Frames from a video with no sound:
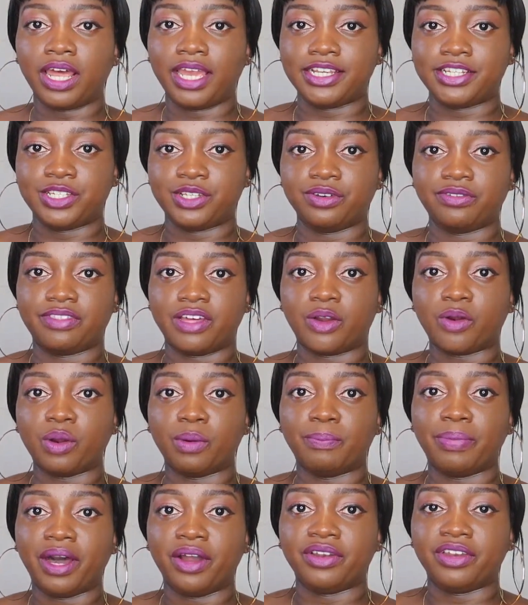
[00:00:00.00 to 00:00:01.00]
idea of the
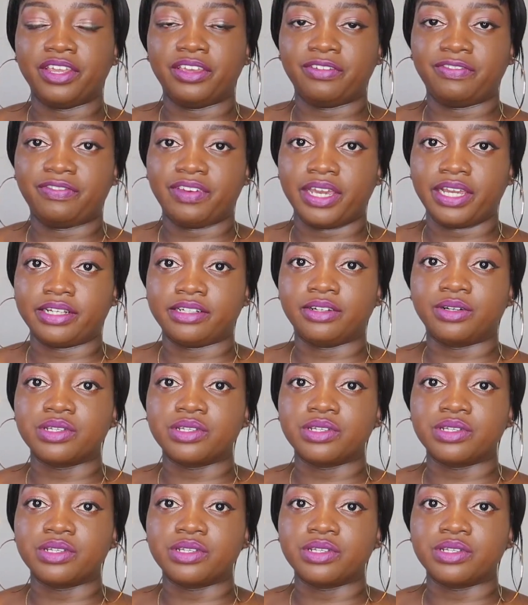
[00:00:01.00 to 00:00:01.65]
compound effect,